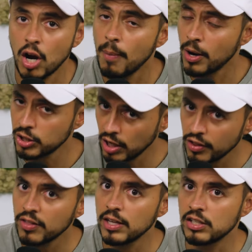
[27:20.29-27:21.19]
Amongst
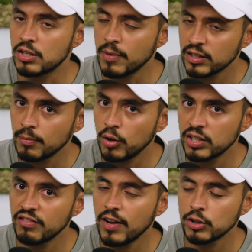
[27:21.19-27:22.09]
other things, it's
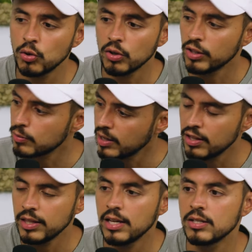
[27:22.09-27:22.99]
multifactorial. There's many
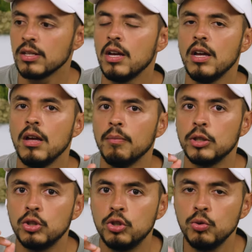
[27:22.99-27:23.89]
things, but
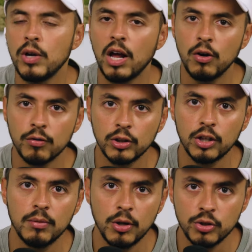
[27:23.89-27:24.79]
do not
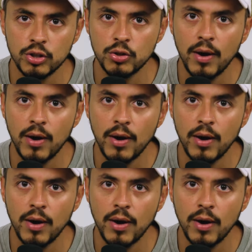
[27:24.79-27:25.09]
overlook emotions.